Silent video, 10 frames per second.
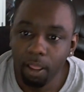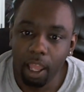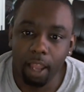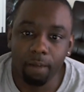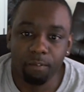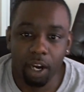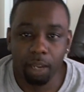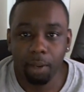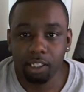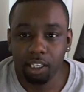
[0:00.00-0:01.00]
And
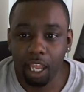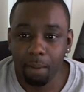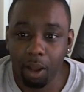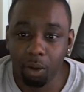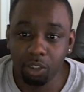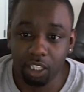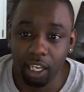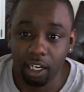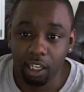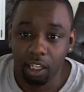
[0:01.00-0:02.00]
Frank basically came and
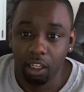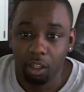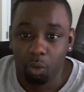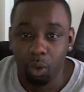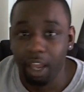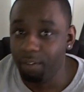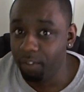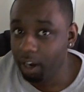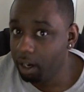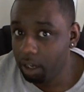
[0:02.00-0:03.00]
said, "We have a
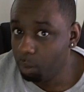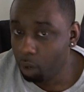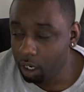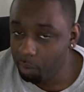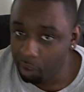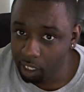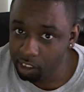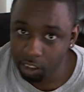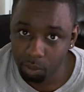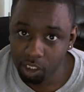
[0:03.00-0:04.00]
very good working
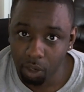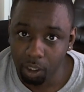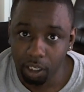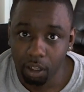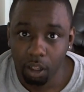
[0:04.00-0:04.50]
relationship with Sony.